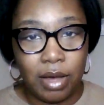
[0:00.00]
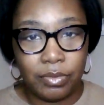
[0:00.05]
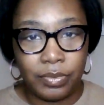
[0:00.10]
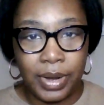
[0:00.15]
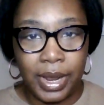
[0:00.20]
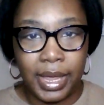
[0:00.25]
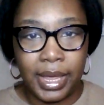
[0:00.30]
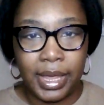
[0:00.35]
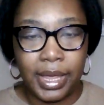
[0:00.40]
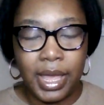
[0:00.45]

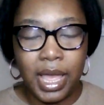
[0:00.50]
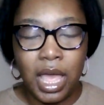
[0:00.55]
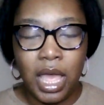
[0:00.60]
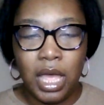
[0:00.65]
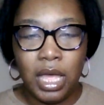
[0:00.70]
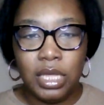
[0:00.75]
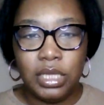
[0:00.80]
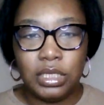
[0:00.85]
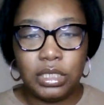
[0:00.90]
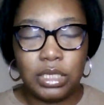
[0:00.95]
right?
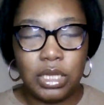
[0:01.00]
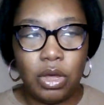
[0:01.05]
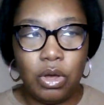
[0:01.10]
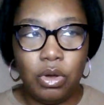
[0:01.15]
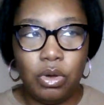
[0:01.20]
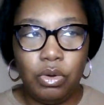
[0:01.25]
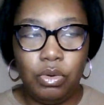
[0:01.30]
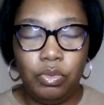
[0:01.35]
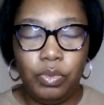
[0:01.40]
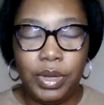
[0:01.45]

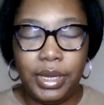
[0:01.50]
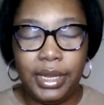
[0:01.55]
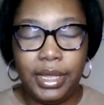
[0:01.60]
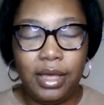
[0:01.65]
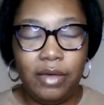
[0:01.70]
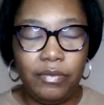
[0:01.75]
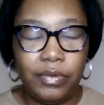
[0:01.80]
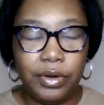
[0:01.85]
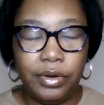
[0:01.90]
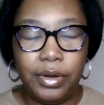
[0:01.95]
So
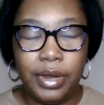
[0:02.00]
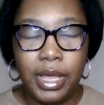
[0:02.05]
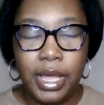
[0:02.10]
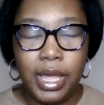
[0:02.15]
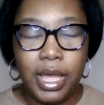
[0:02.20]
whatever.